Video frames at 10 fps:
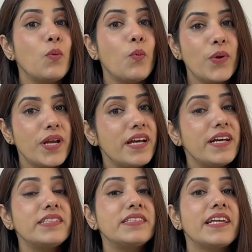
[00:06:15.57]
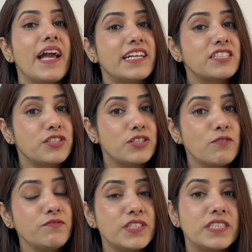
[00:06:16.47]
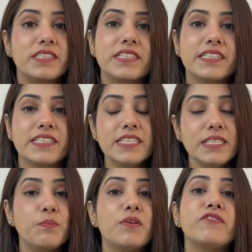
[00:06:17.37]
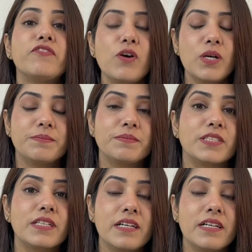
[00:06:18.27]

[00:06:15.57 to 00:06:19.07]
where the action of sitting is performed.